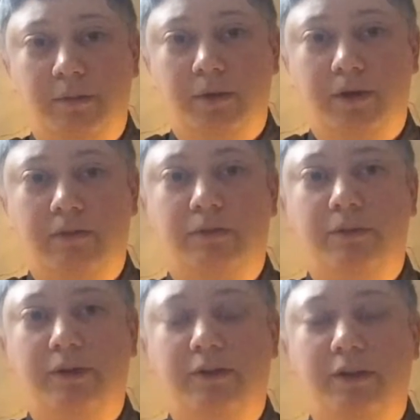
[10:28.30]
Part of the
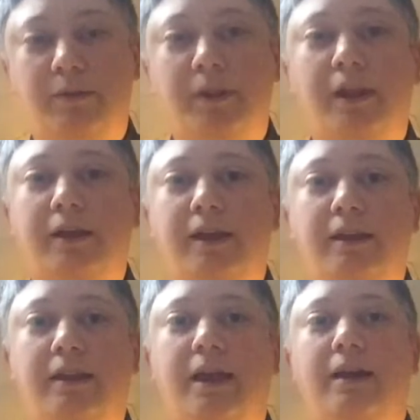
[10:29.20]
reason I've been lucky
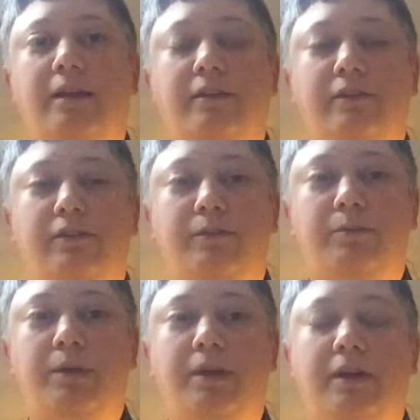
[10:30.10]
in that is
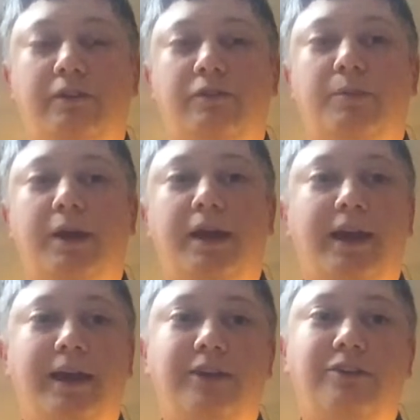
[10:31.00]
because of my
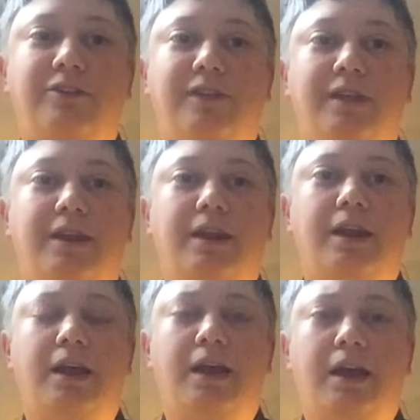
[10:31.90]
age, that
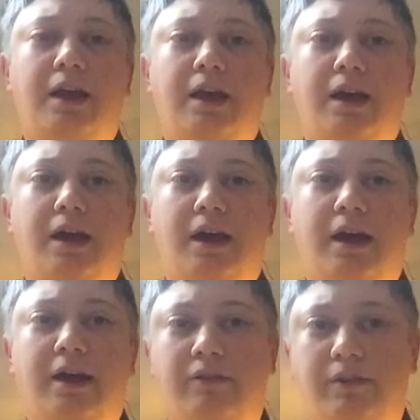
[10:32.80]
I
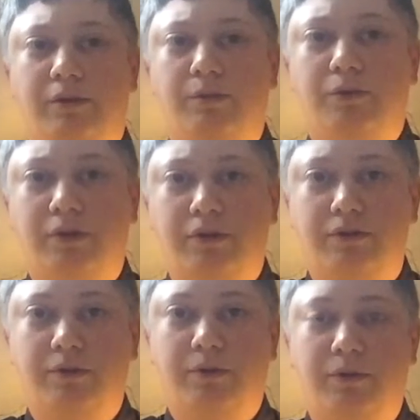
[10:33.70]
have a little more
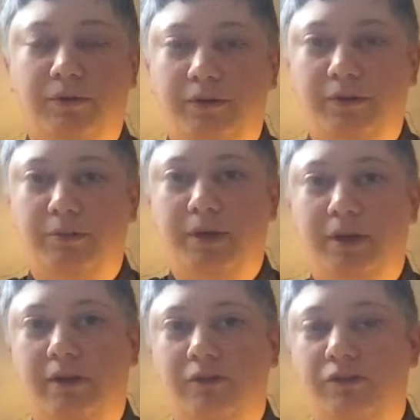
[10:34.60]
control to
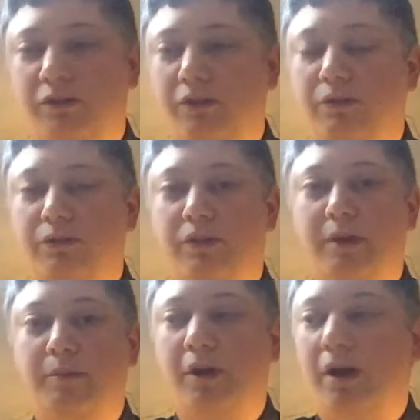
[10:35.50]
pick and choose.
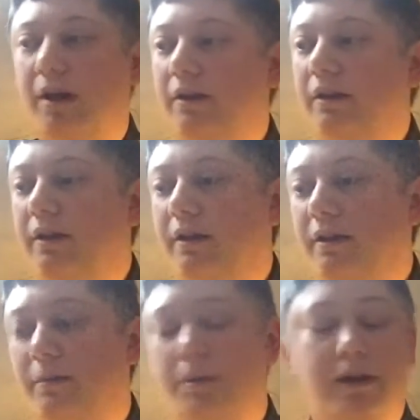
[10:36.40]
I'm not
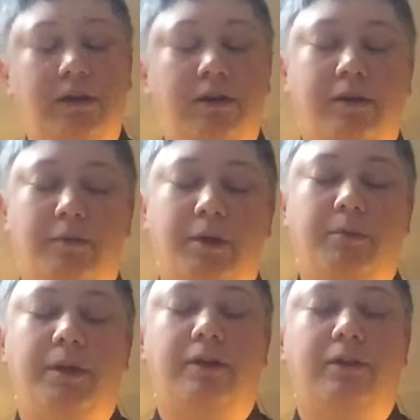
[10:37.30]
dependent on my
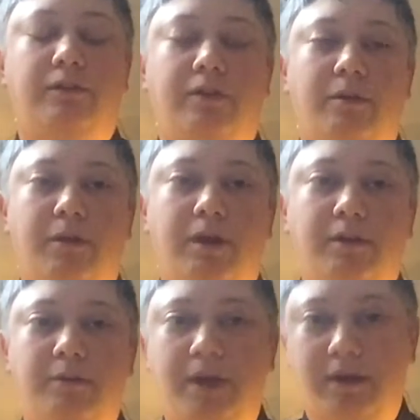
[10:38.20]
parents. I'm not
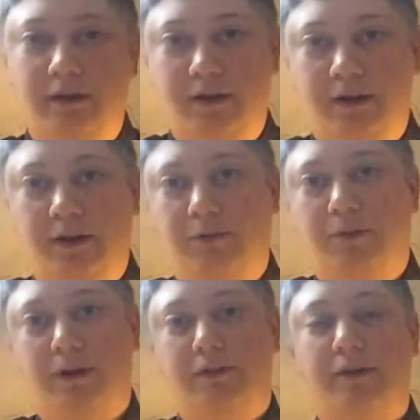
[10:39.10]
dependent on
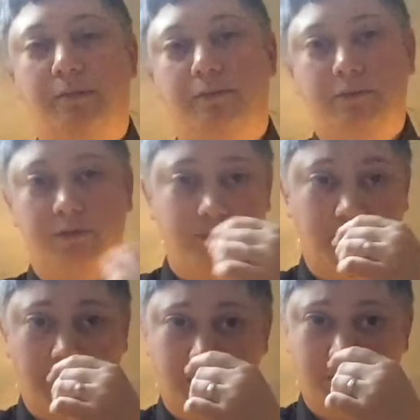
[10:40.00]
anyone except for
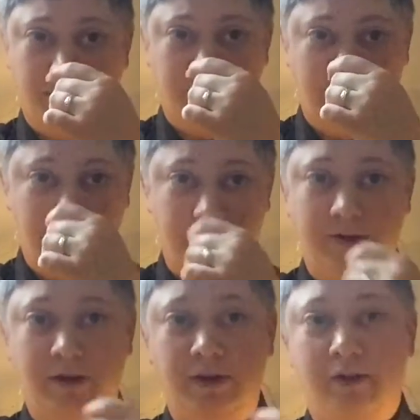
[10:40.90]
my girlfriend
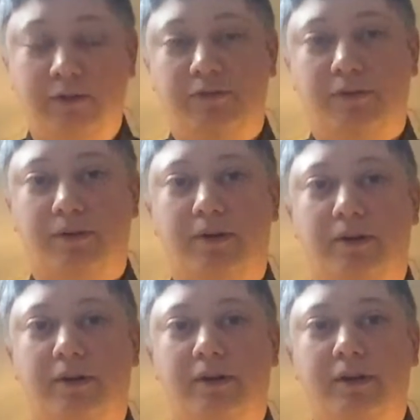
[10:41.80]
for